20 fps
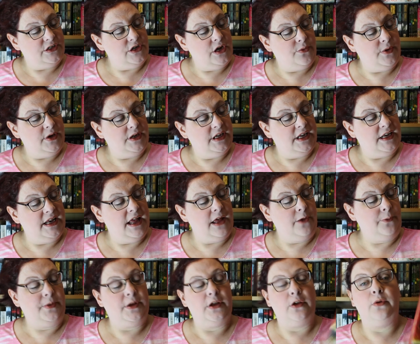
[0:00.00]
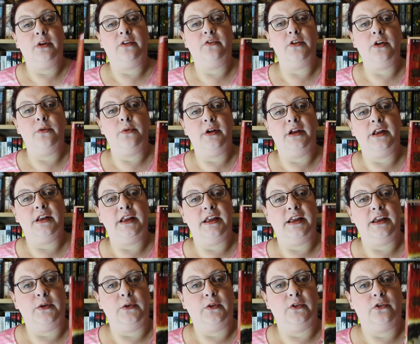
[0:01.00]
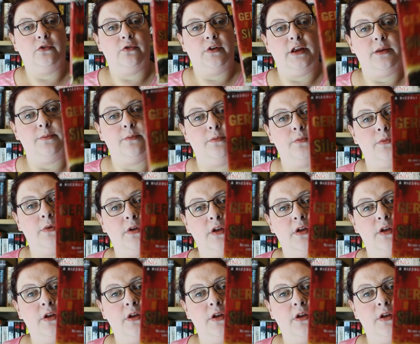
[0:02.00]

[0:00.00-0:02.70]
"No one can help you if no one can hear you scream.